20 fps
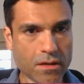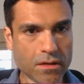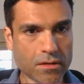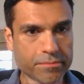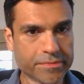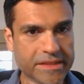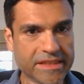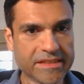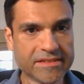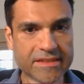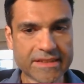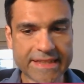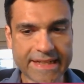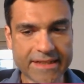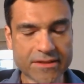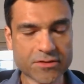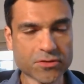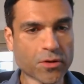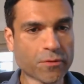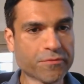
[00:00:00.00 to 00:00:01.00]
these
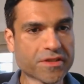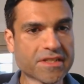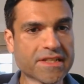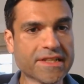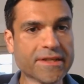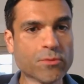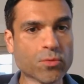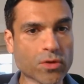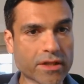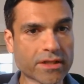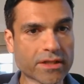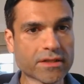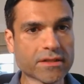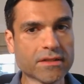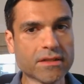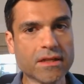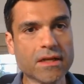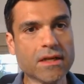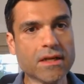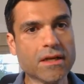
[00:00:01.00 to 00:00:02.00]
attacks obviously work,
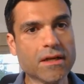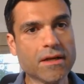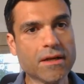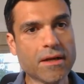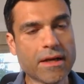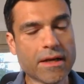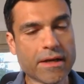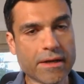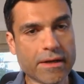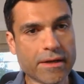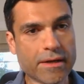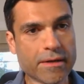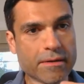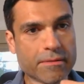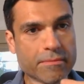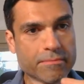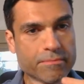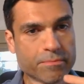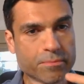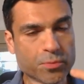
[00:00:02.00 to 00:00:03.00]

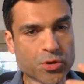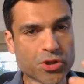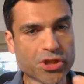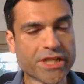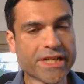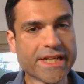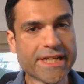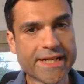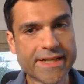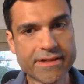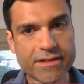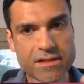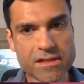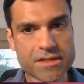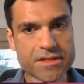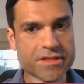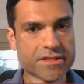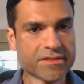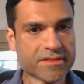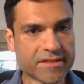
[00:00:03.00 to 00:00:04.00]
pushing it,
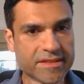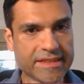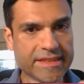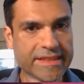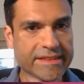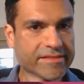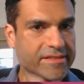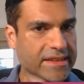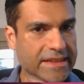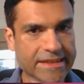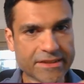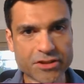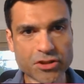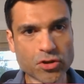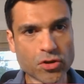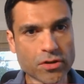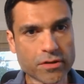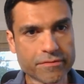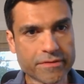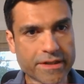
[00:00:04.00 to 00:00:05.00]
urgency, escalation,
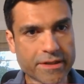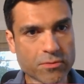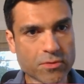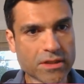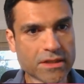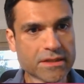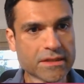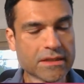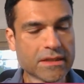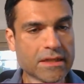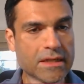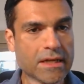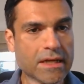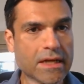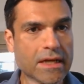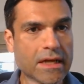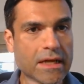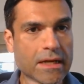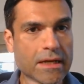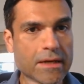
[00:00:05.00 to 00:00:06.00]
all of that work.
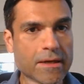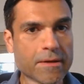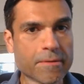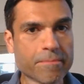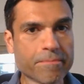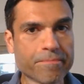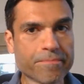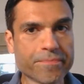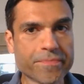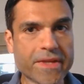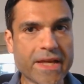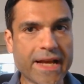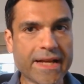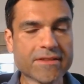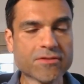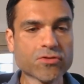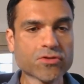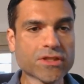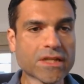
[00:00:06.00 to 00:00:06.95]
And so the